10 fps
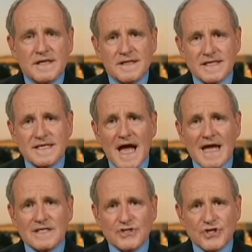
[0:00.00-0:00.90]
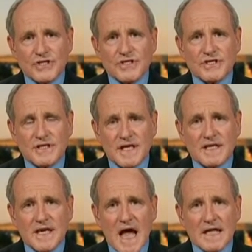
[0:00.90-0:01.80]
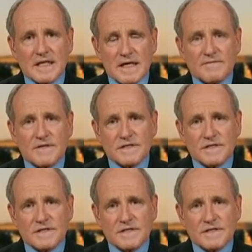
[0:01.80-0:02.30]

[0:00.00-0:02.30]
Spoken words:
this guy just did not give